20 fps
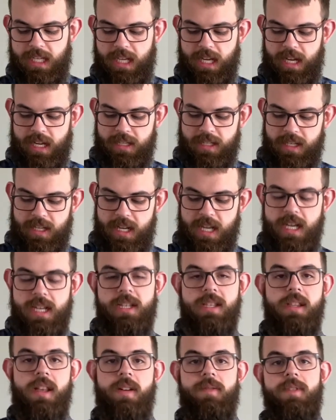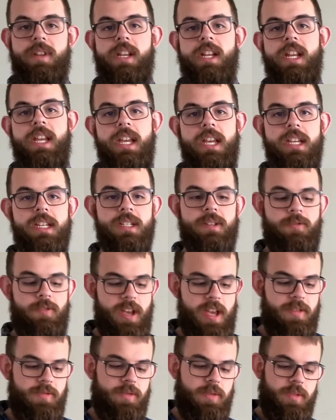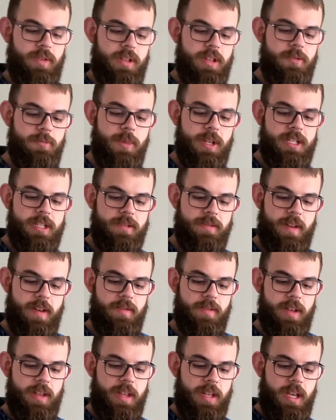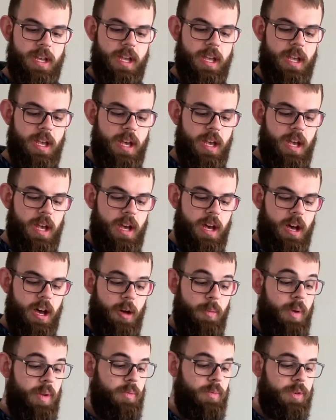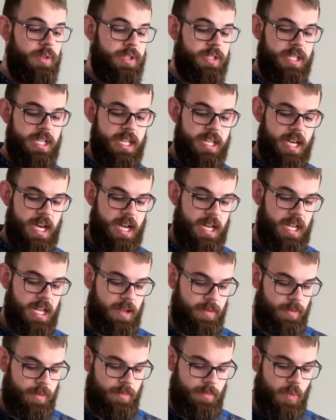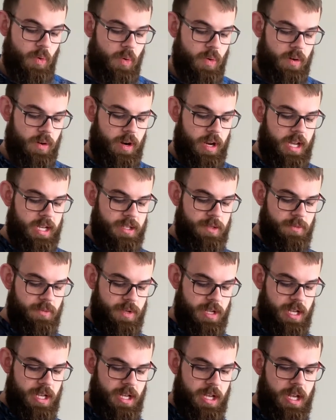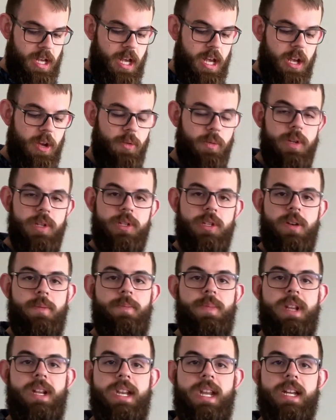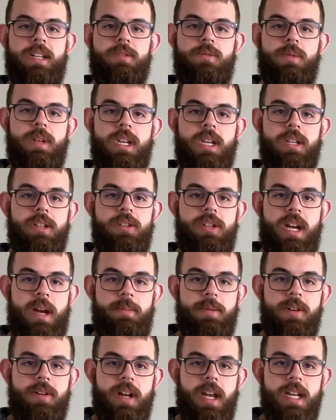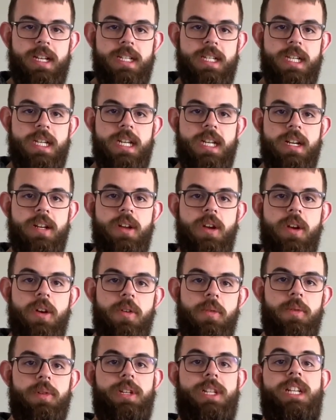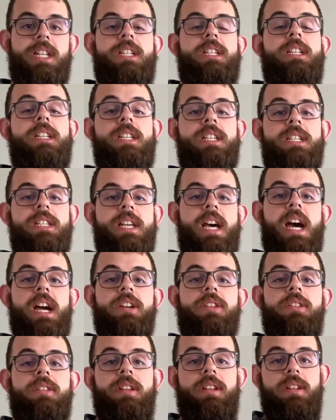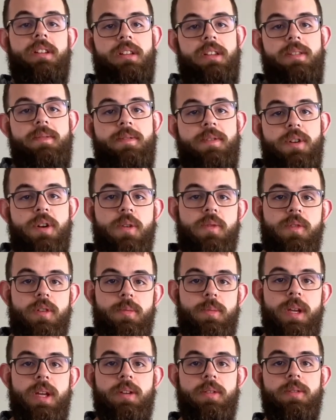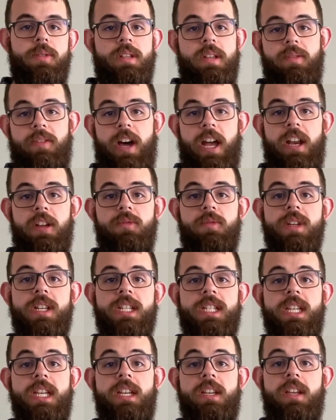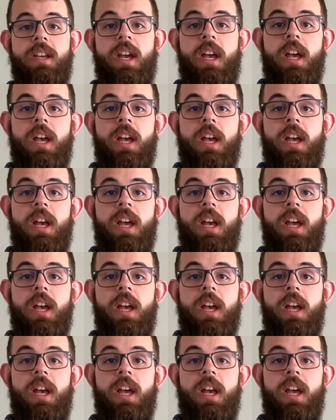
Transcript: constant, he's loving, and he is faithful in the midst of everything. And we'll see that even more as we jump in next week in chapter 19, where Jesus is actually delivered over to be crucified. And we see